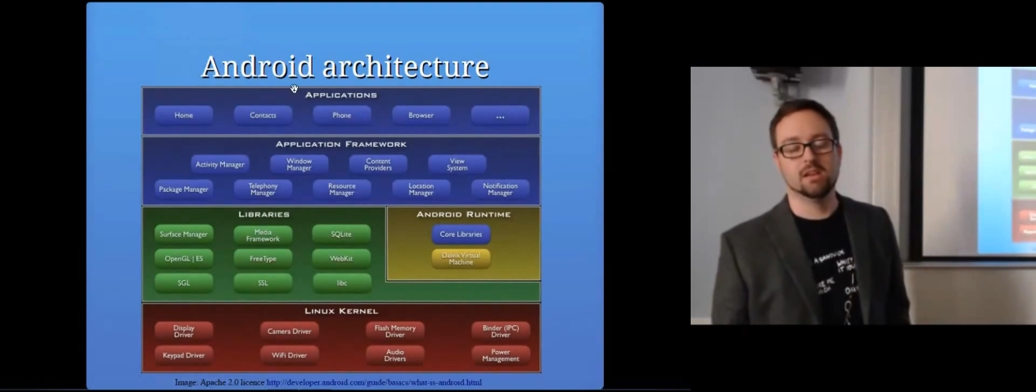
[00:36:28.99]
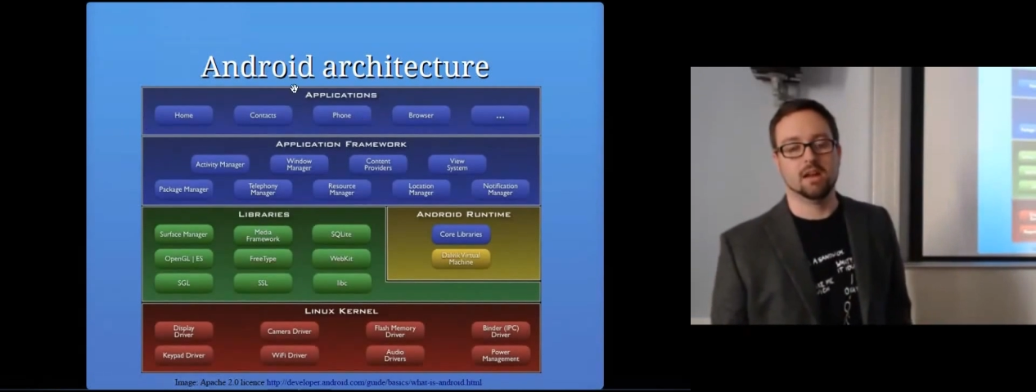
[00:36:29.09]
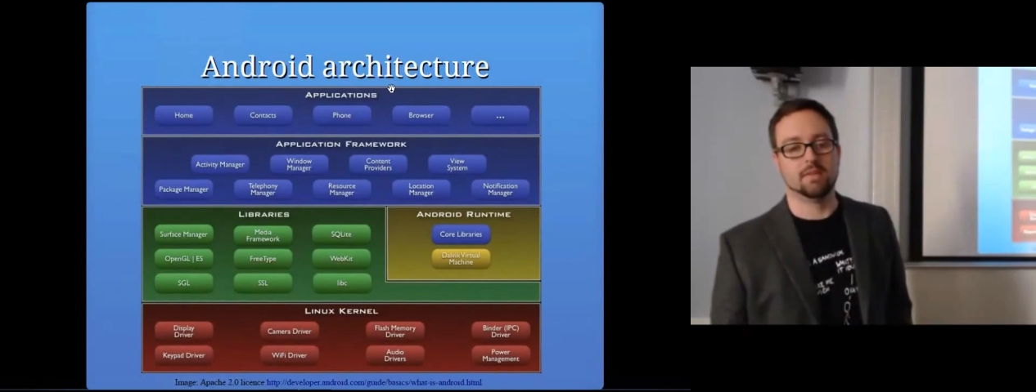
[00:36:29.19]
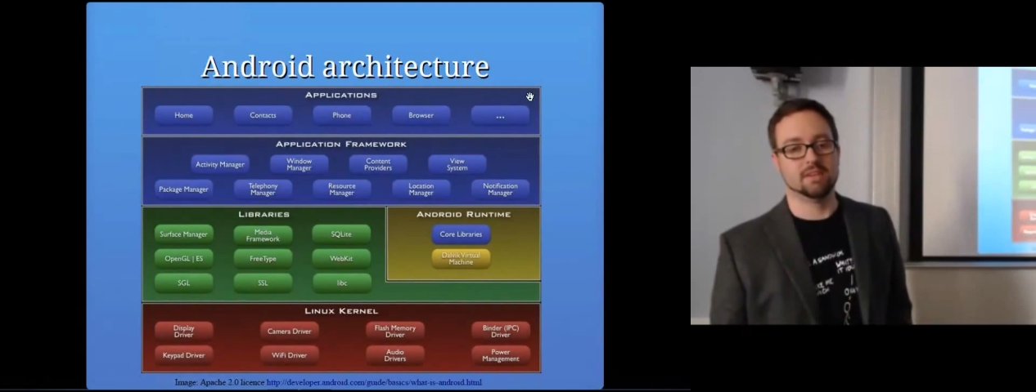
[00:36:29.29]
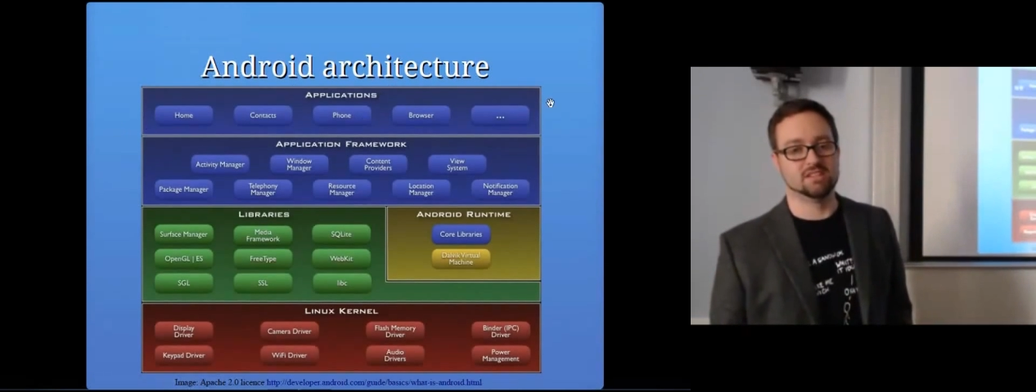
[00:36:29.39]

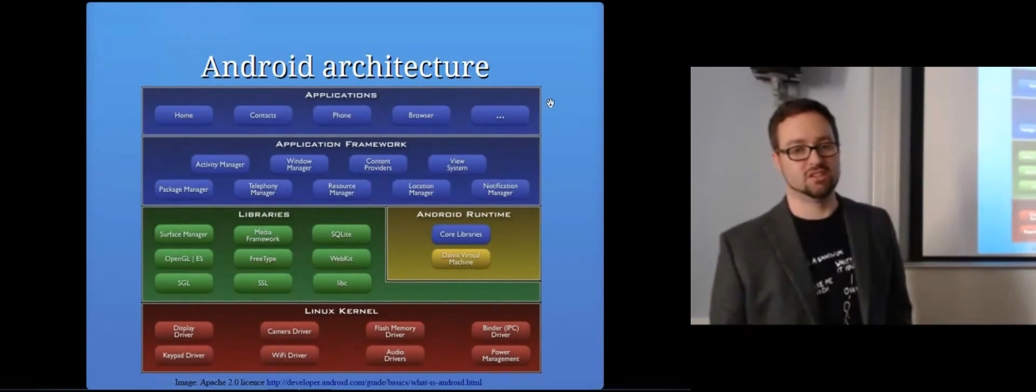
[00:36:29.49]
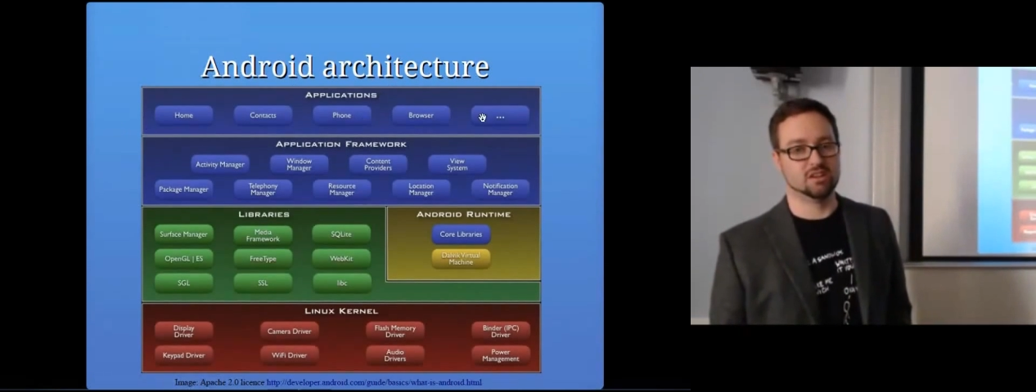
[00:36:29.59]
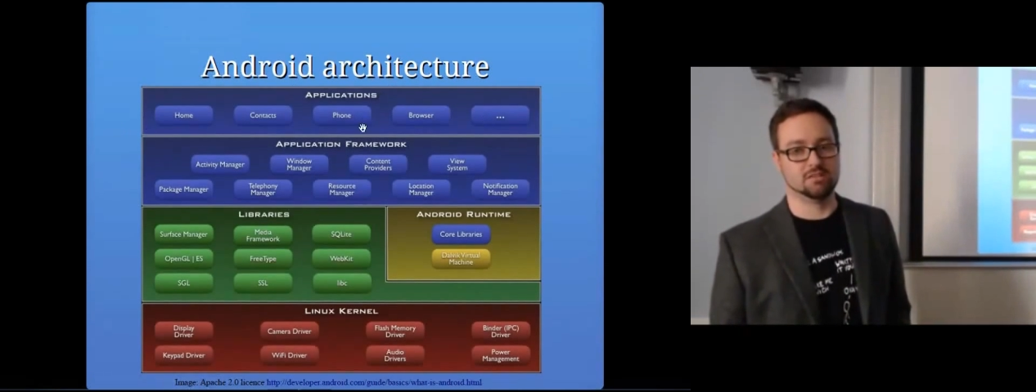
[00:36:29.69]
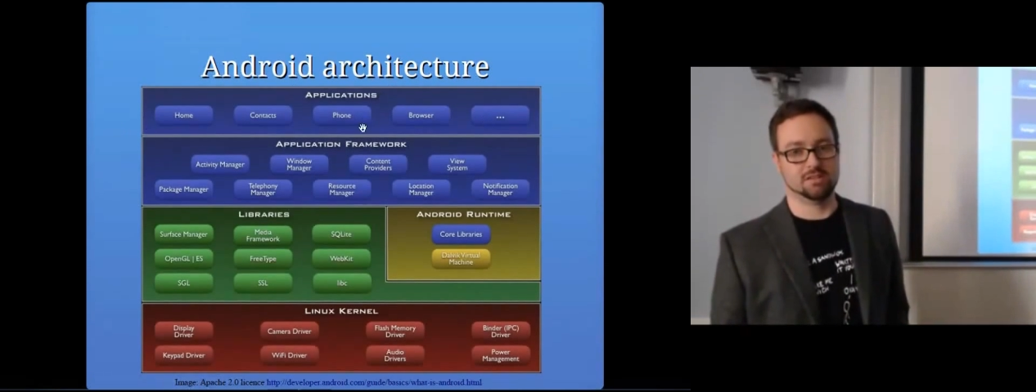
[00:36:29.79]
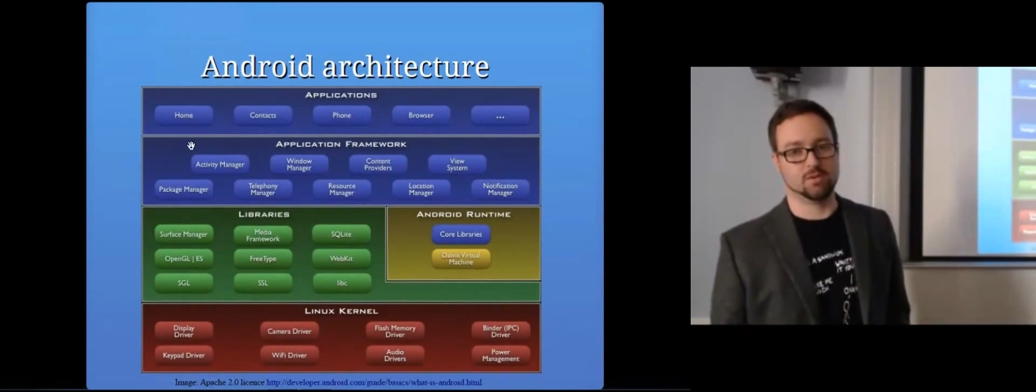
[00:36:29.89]
and these are
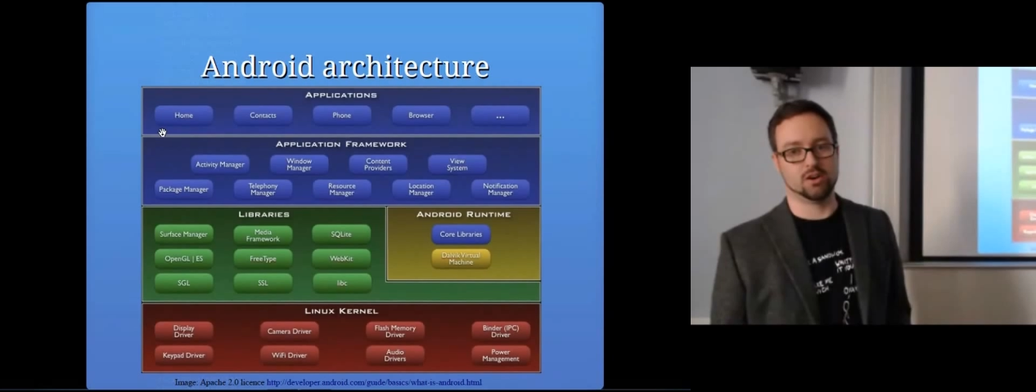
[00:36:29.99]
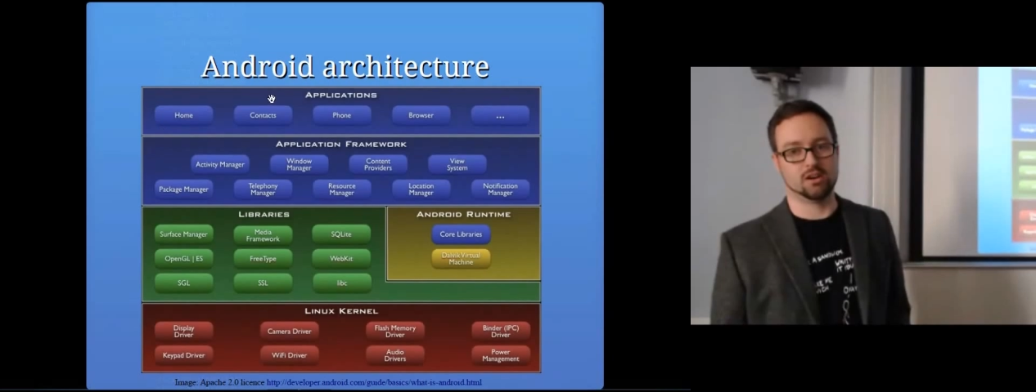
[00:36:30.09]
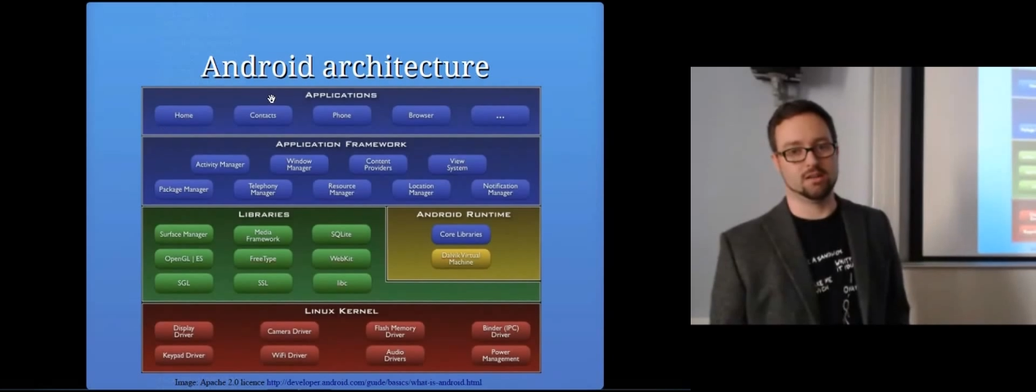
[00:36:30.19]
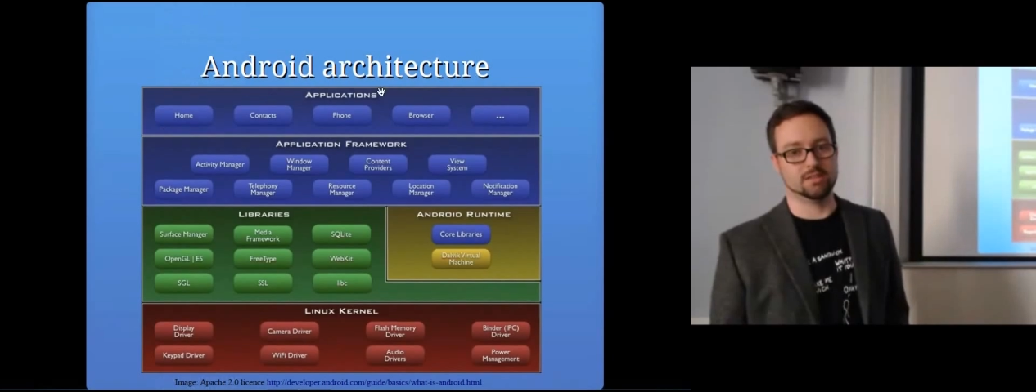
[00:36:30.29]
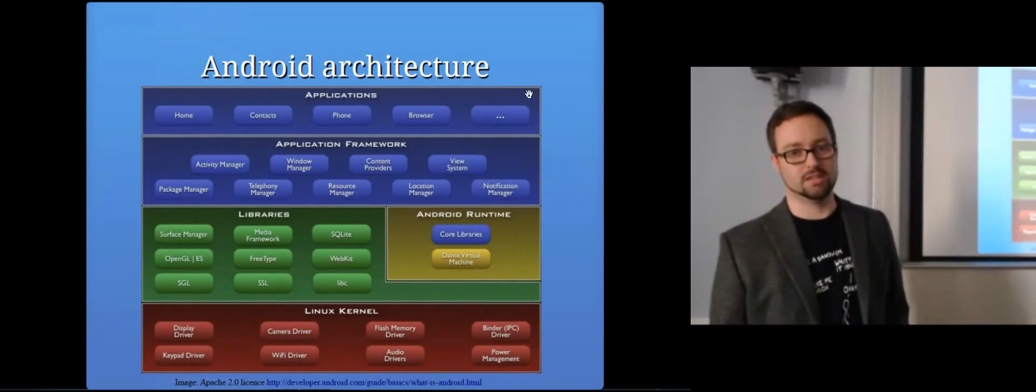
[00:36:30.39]
generally
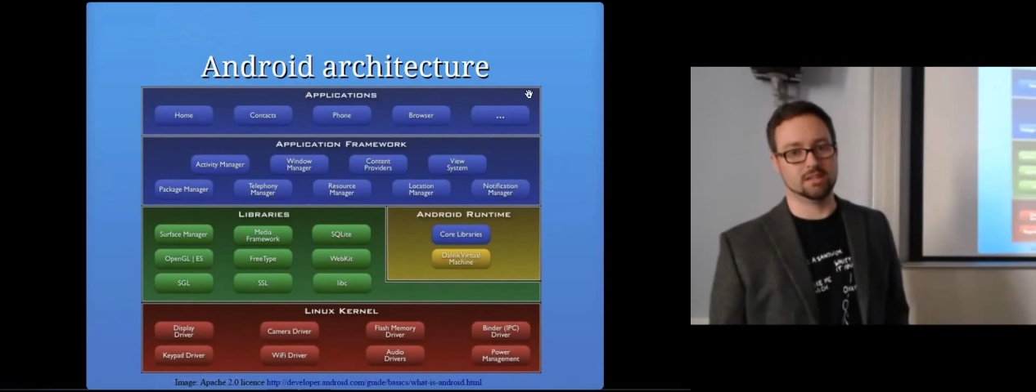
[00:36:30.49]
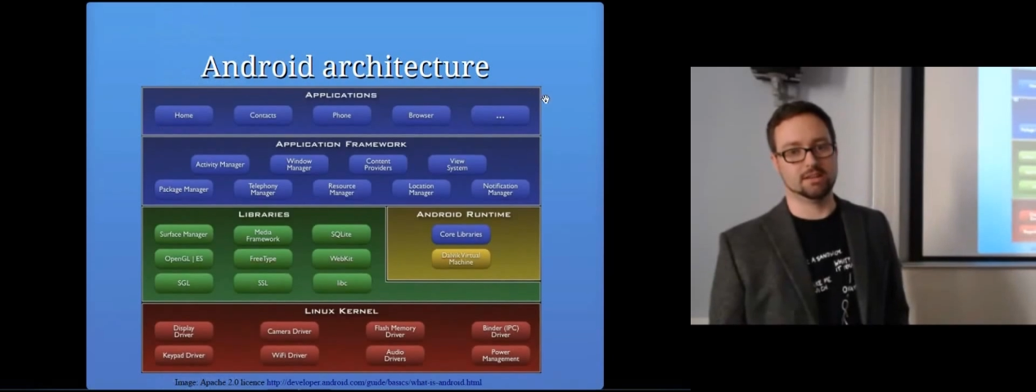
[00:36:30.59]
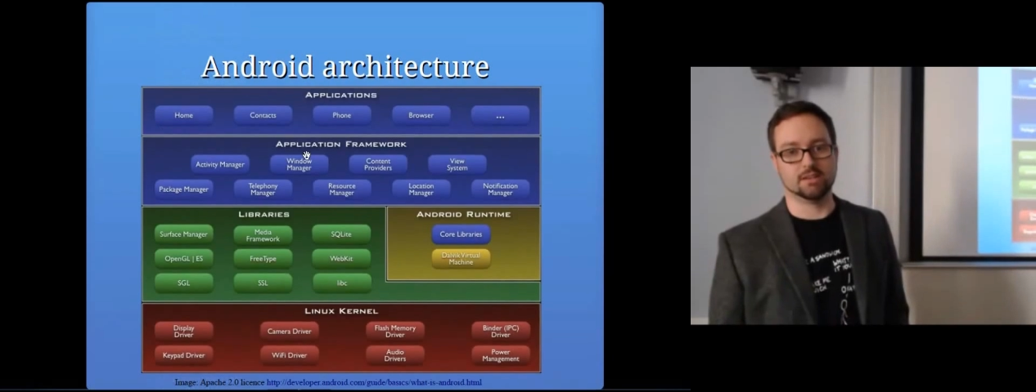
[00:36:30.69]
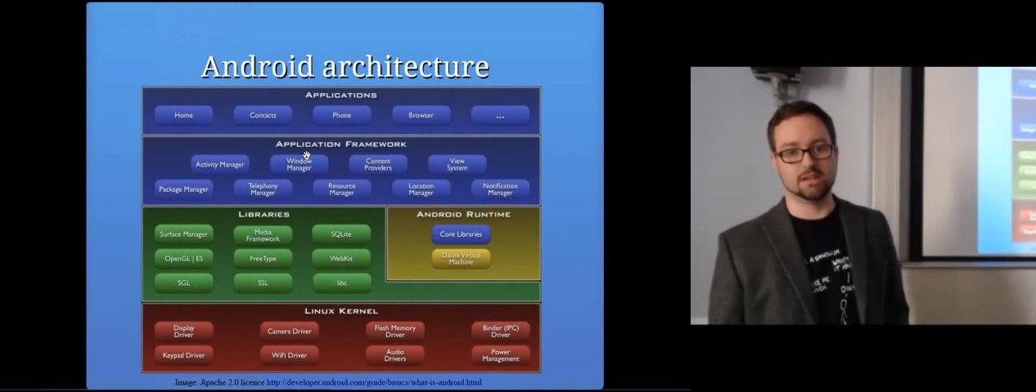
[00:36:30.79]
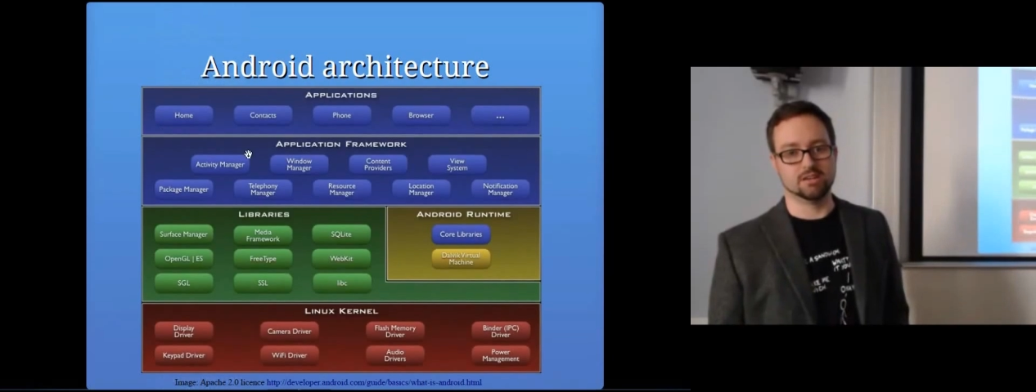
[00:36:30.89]
programmed
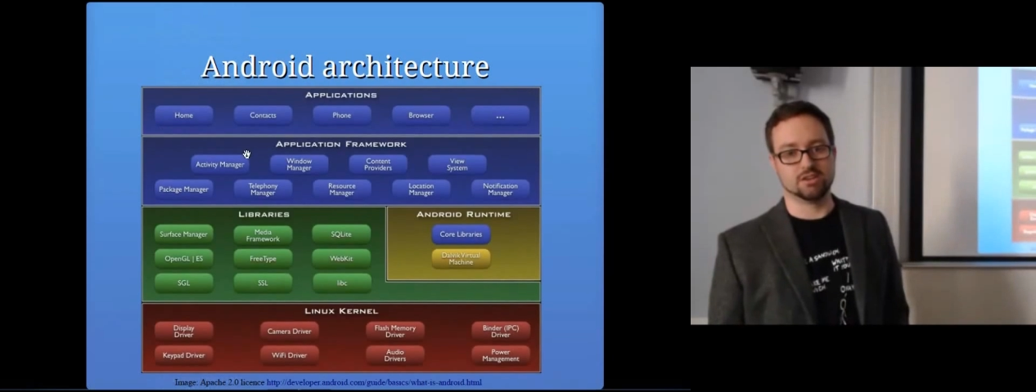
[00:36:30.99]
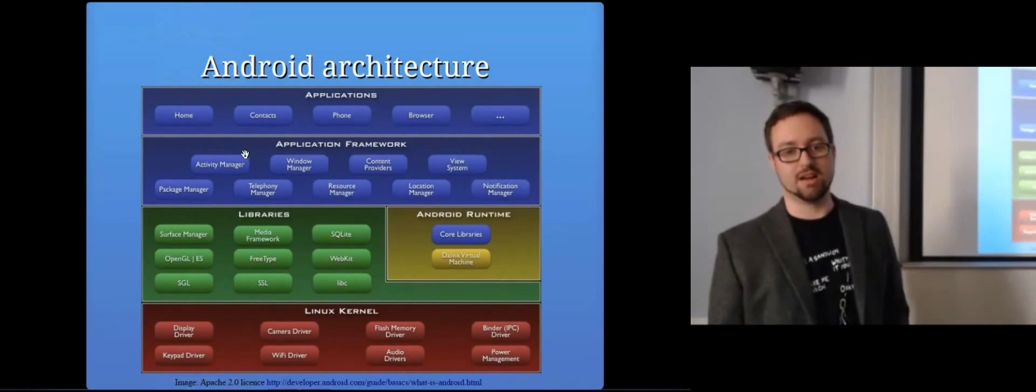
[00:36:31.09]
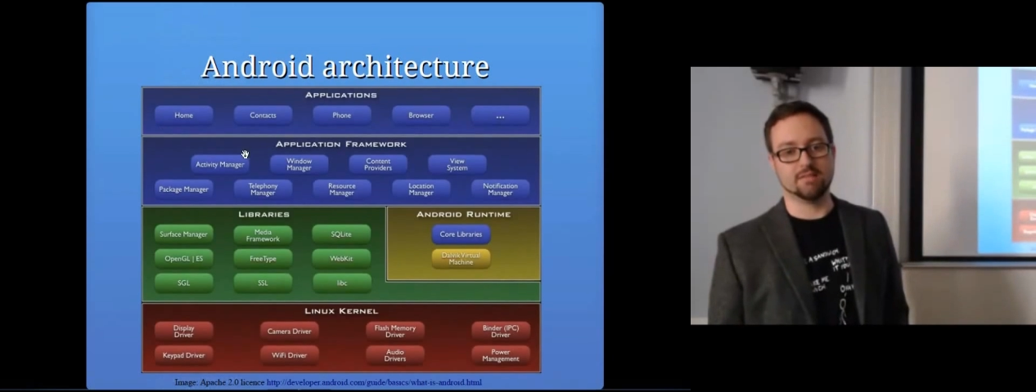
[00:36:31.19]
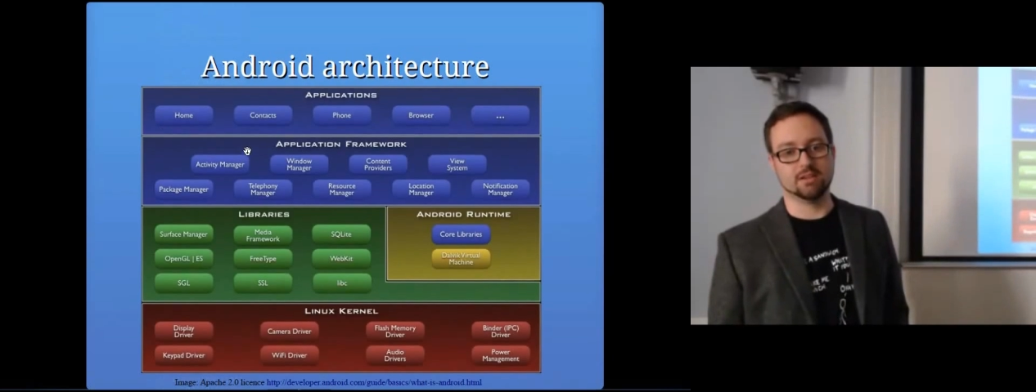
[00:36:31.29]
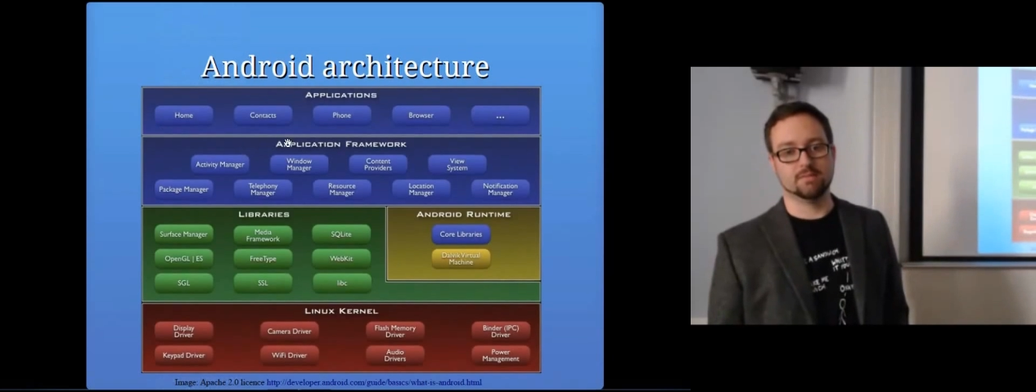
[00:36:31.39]
in
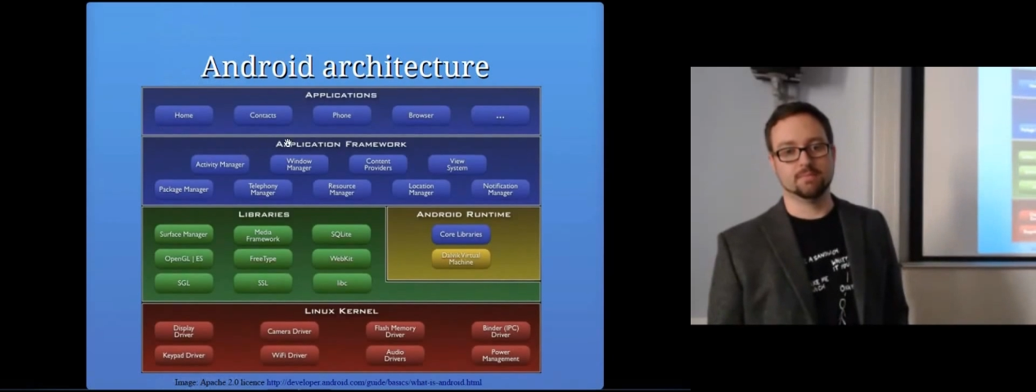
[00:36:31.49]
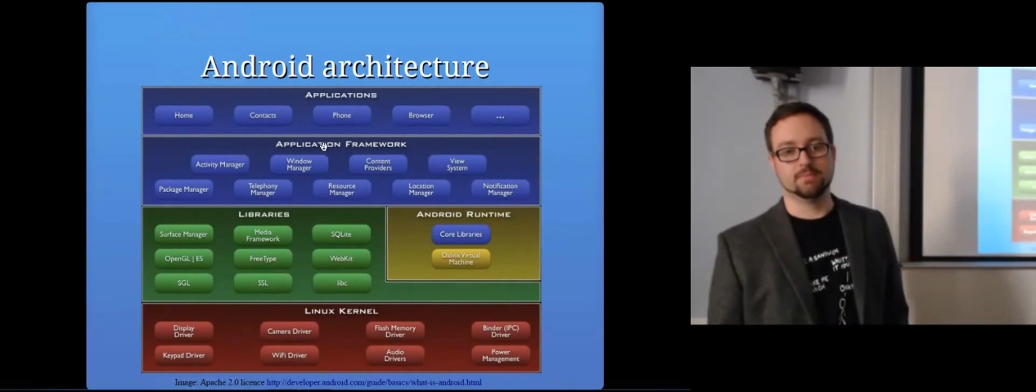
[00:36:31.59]
Java.